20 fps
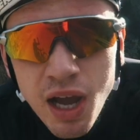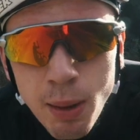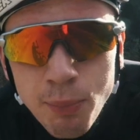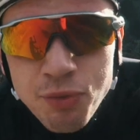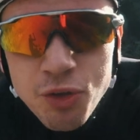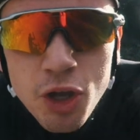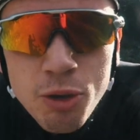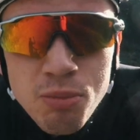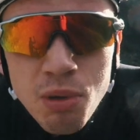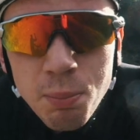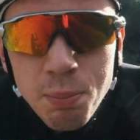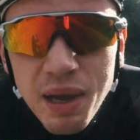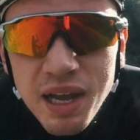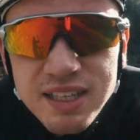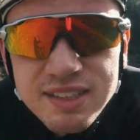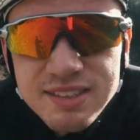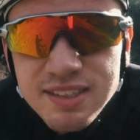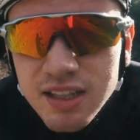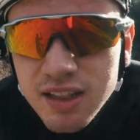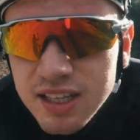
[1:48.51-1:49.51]
I'm doing my
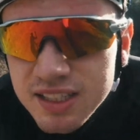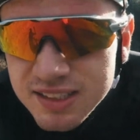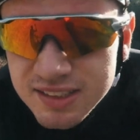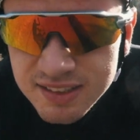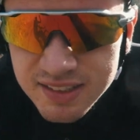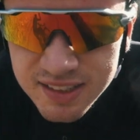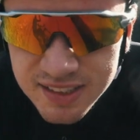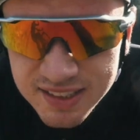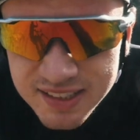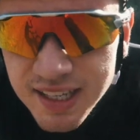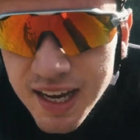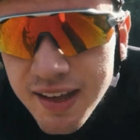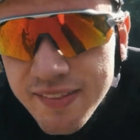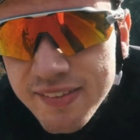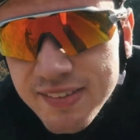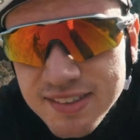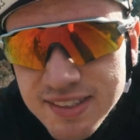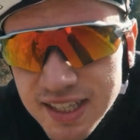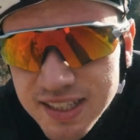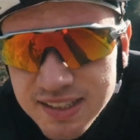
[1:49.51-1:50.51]
best to listen to the
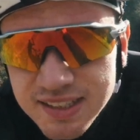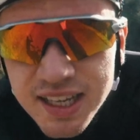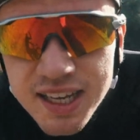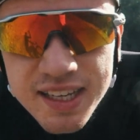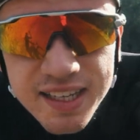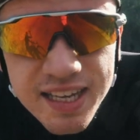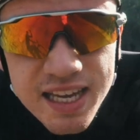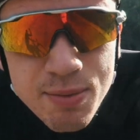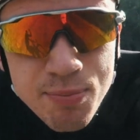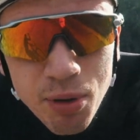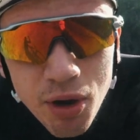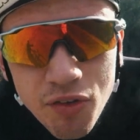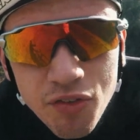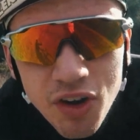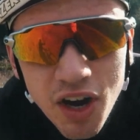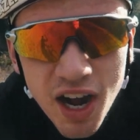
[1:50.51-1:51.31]
side that says keep on